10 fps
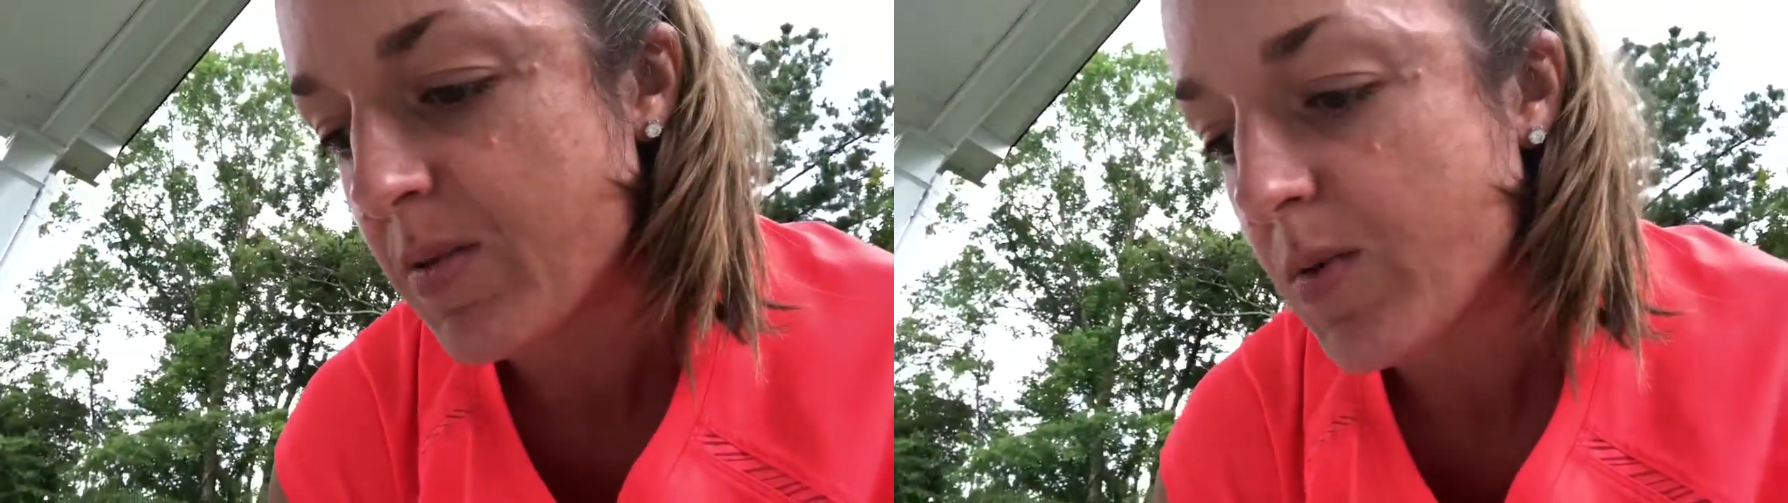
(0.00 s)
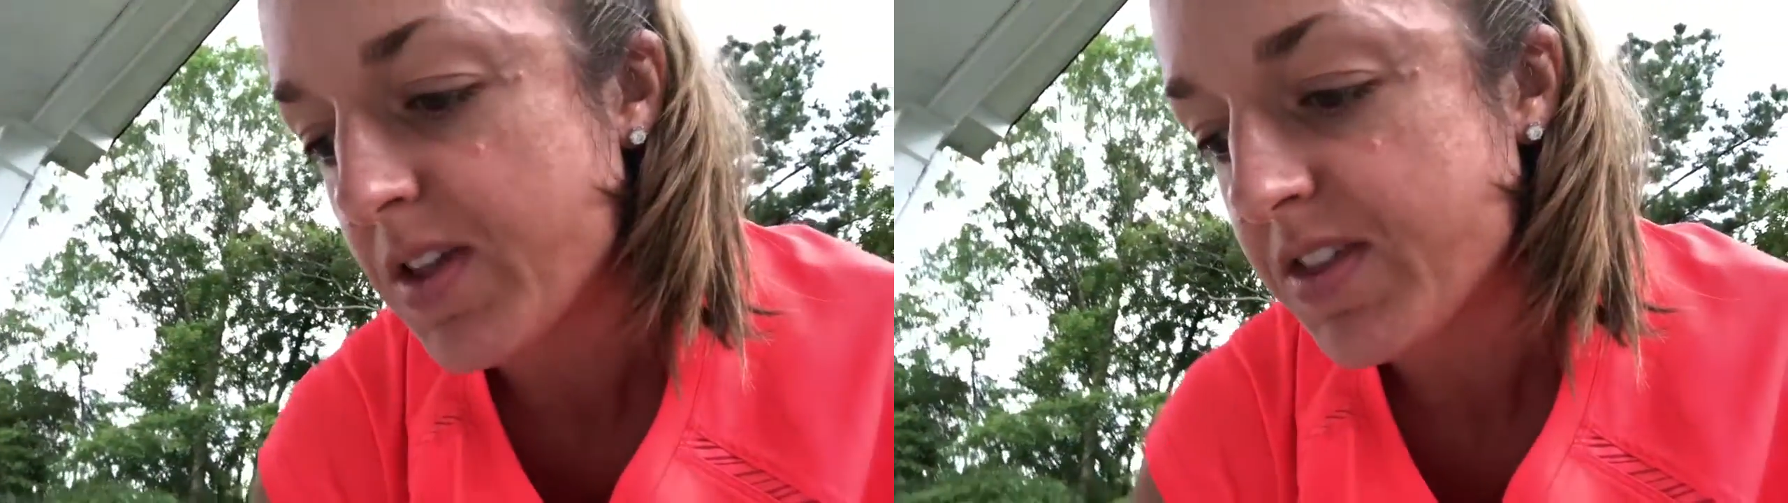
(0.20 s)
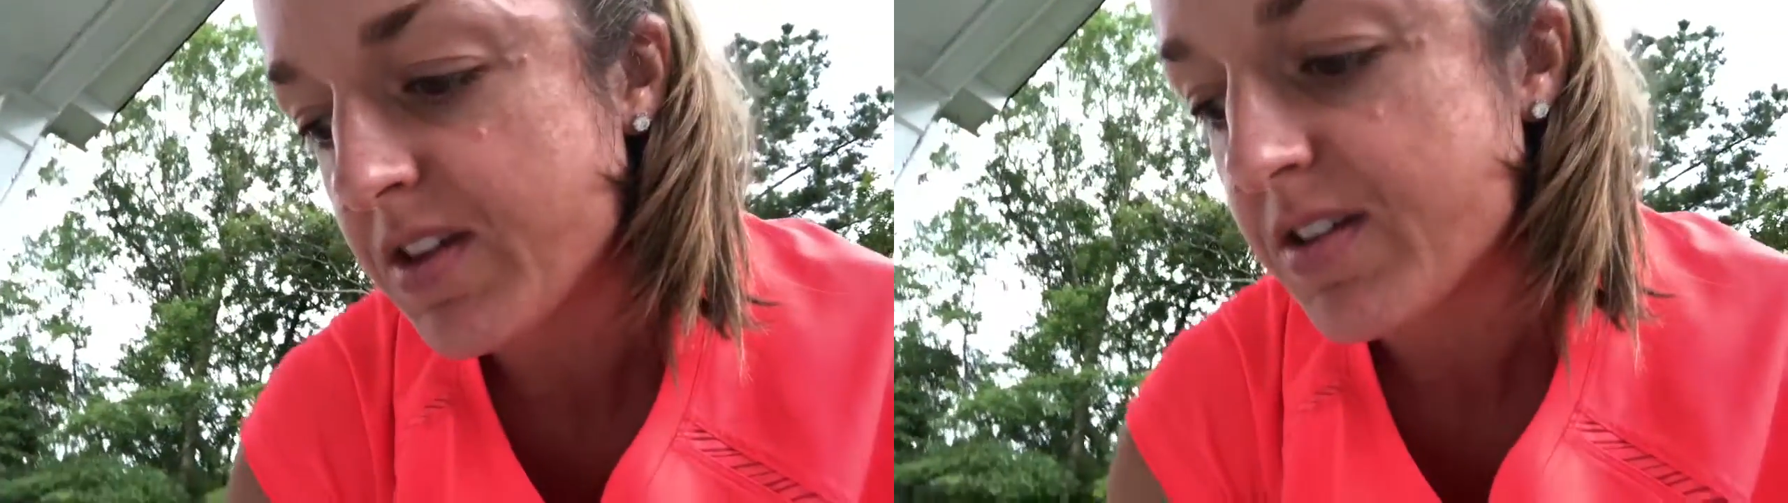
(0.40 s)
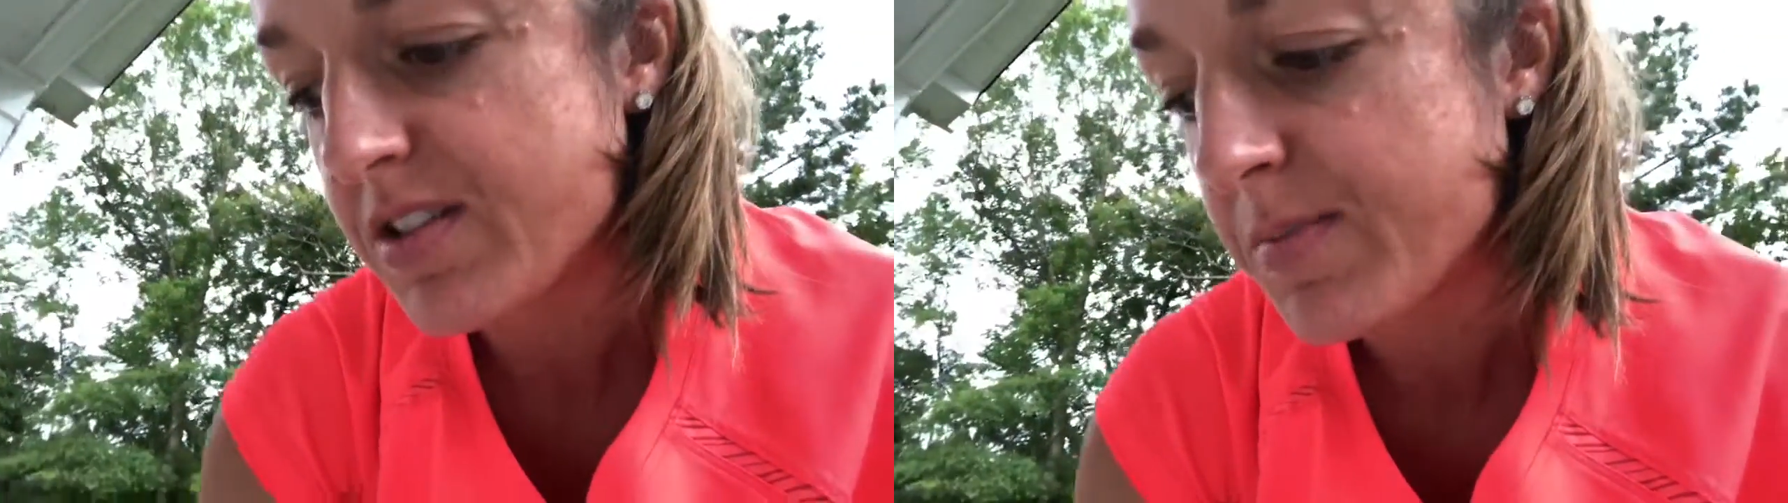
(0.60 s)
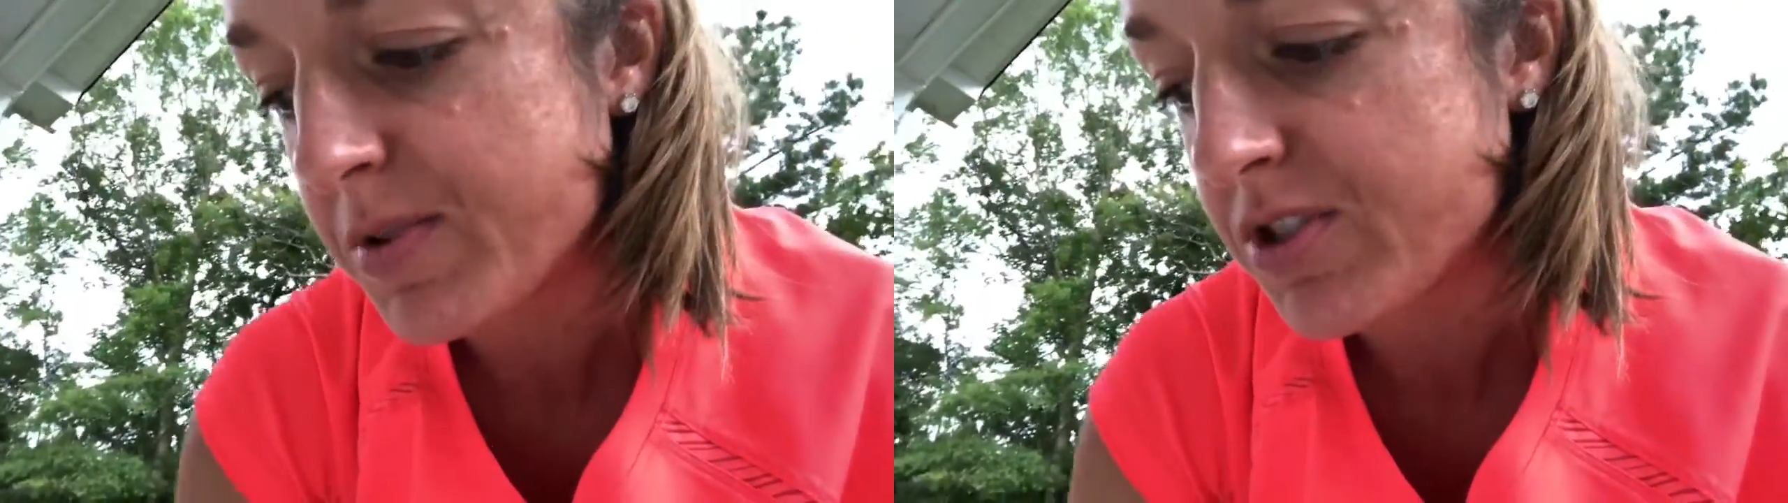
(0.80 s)
what the
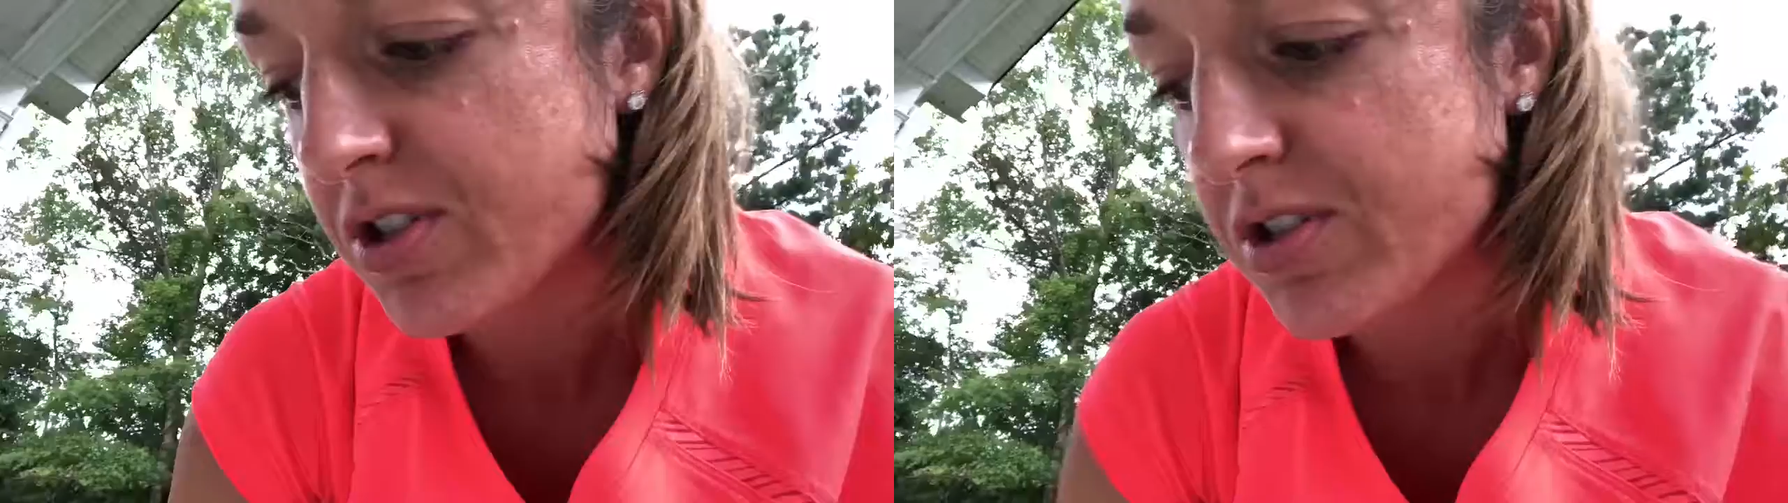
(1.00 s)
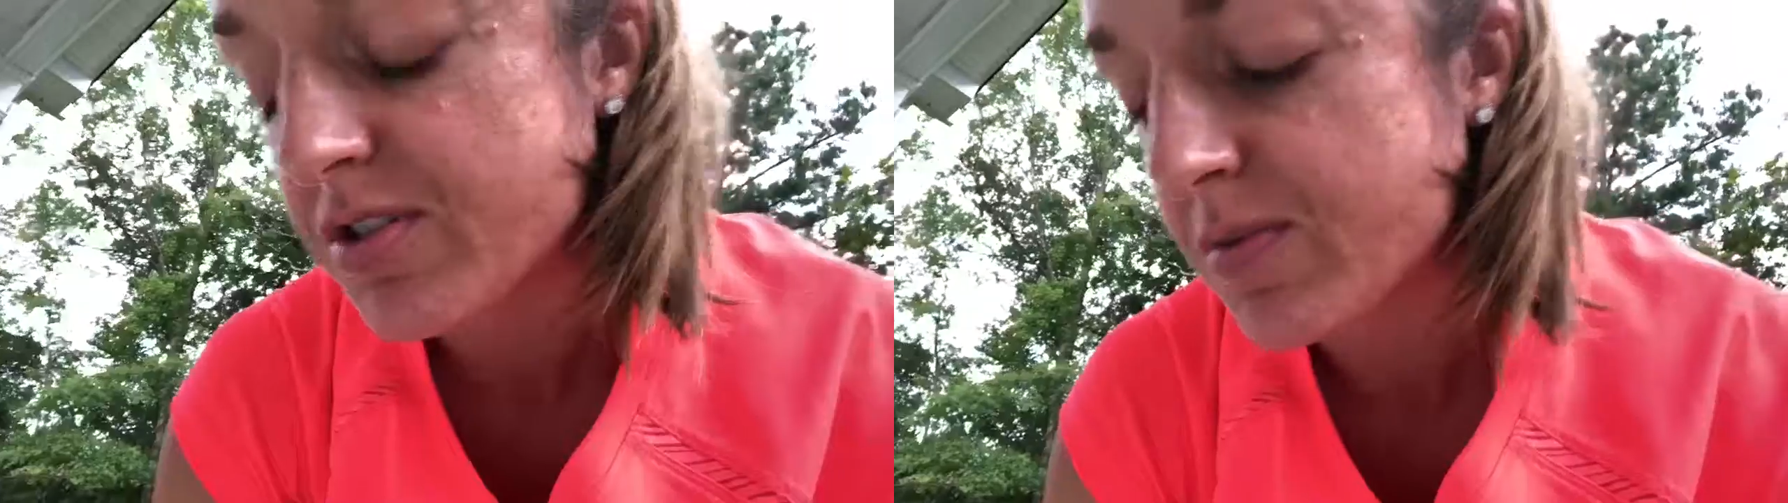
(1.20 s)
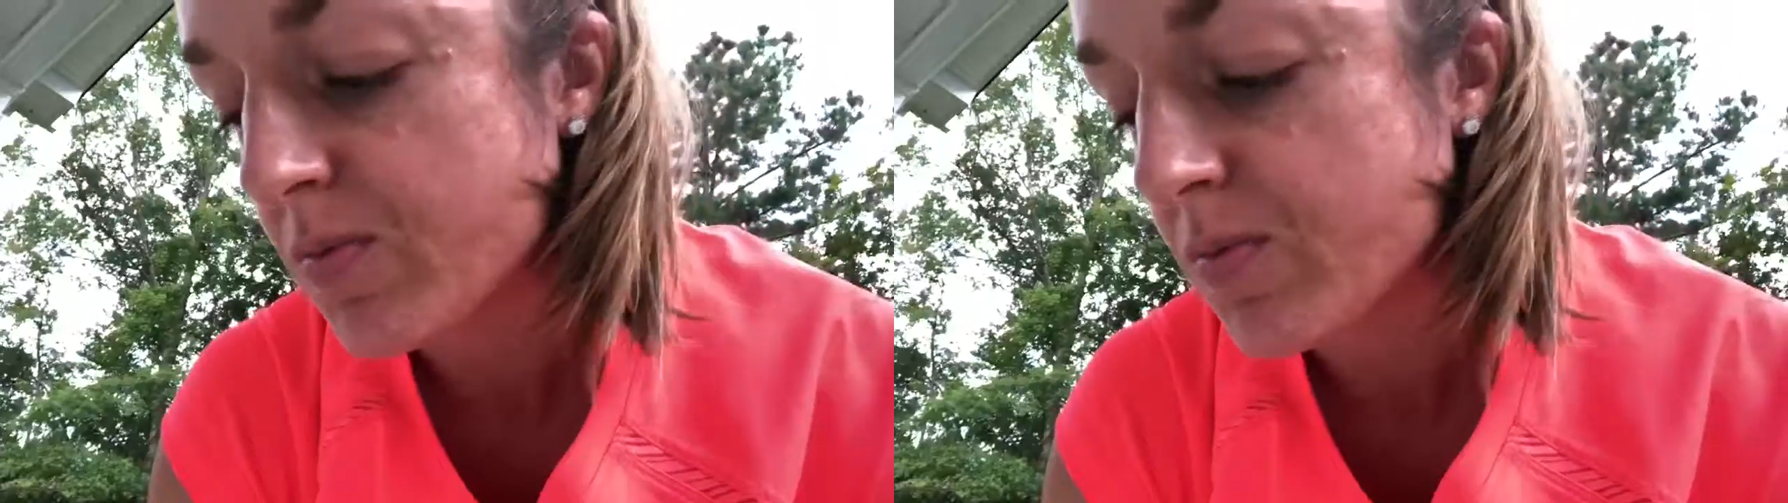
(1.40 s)
temperatures